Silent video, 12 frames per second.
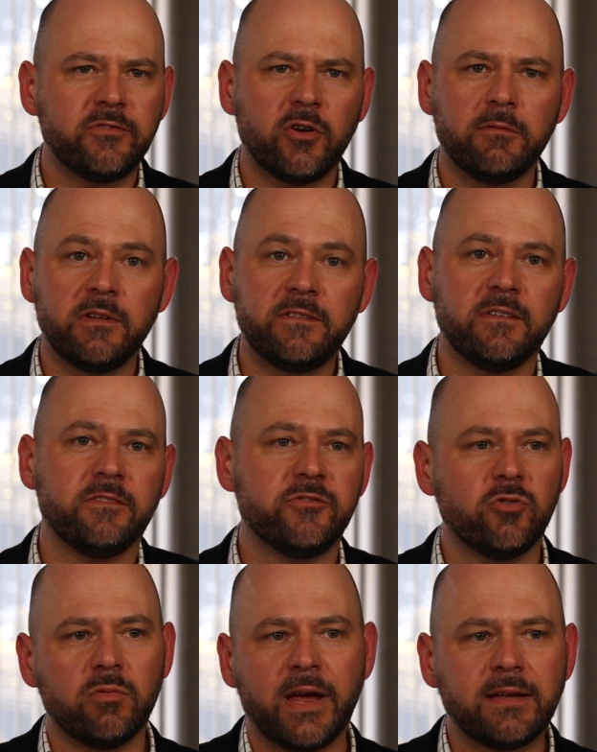services
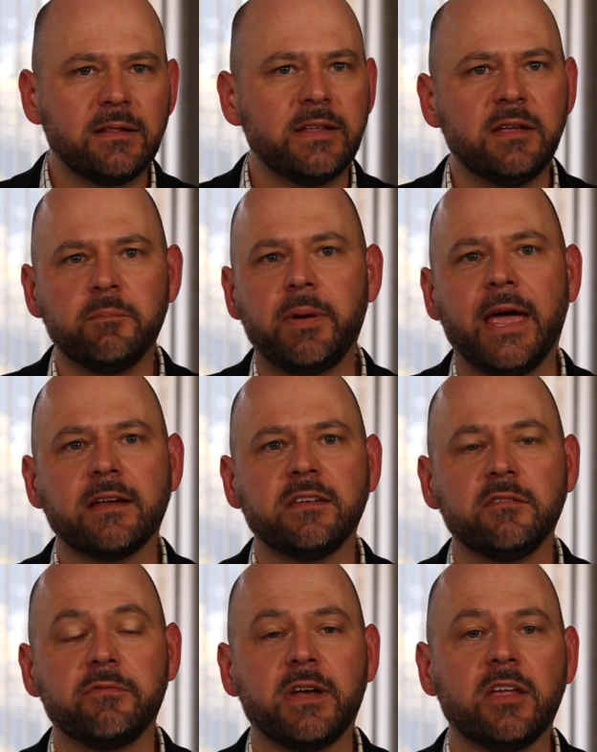directly
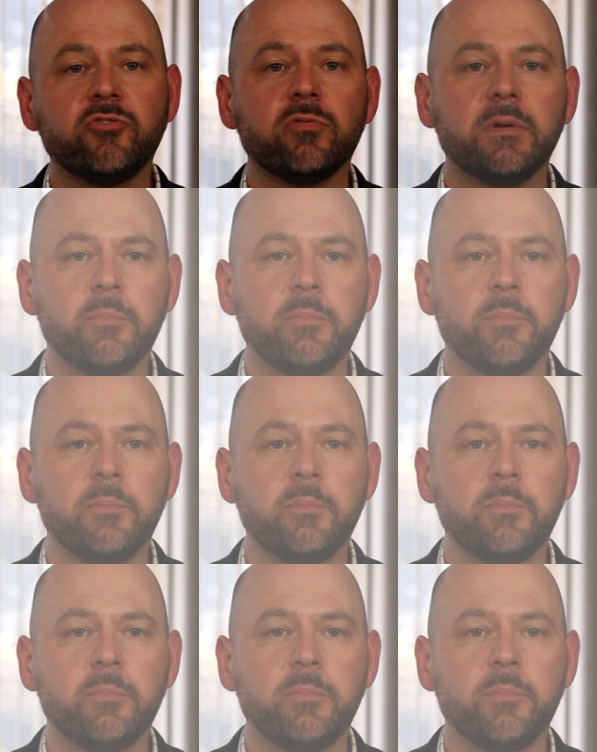impacting financial